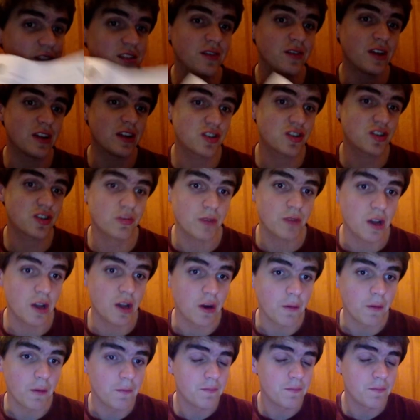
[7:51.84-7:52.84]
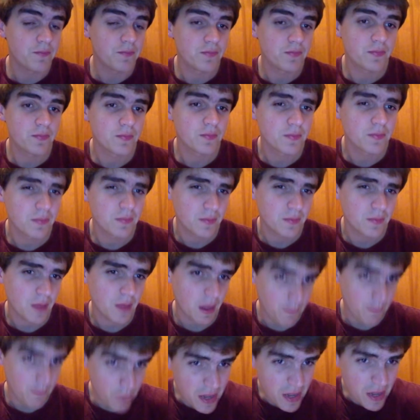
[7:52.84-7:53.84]
of H3O.
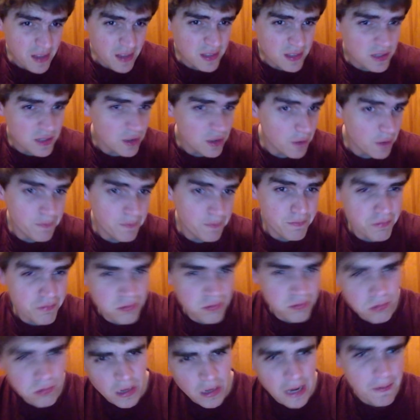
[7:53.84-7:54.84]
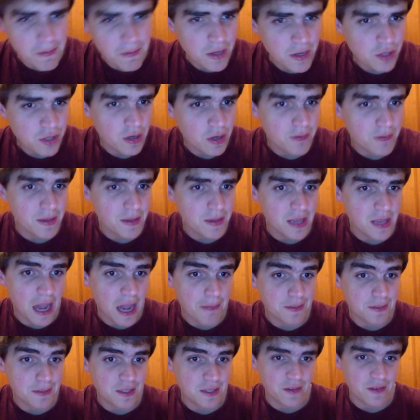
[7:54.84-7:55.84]
Bases are pretty much going to be the
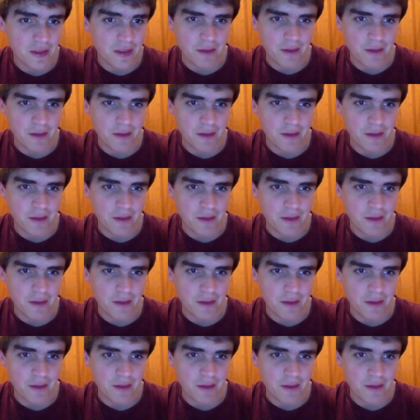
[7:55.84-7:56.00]
opposite of that,